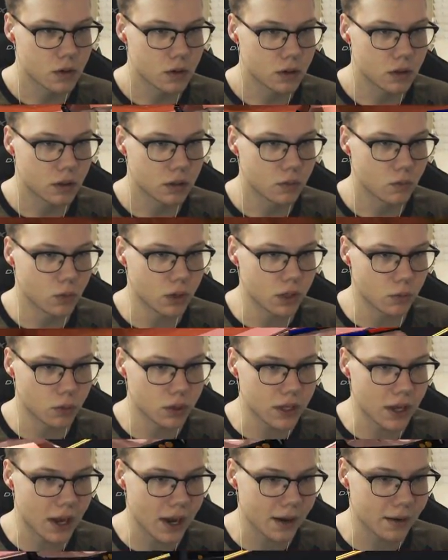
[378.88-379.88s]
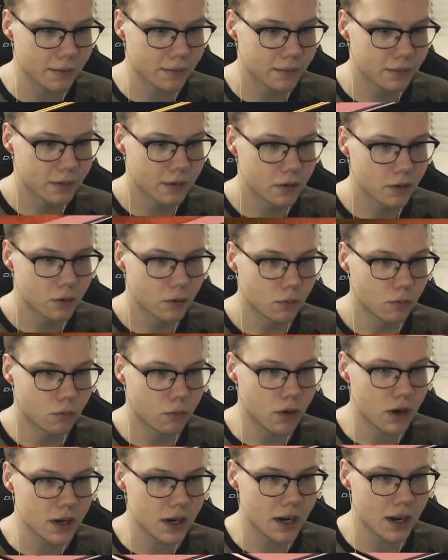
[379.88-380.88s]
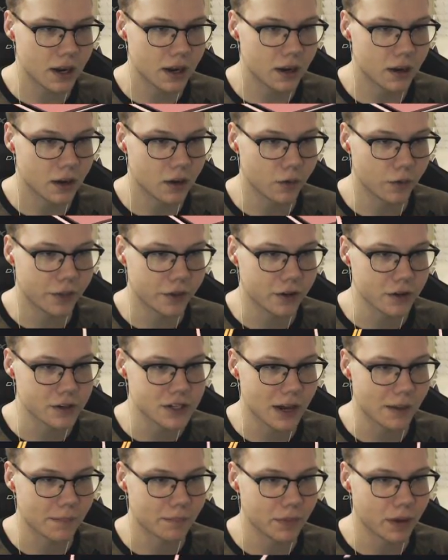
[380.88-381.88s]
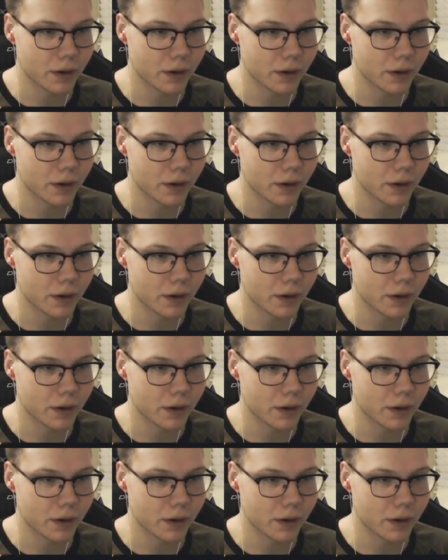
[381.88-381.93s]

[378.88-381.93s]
Oh, what is he doing? What, what the heck? Oh, I got what? him. There we go. Oh, the, good job.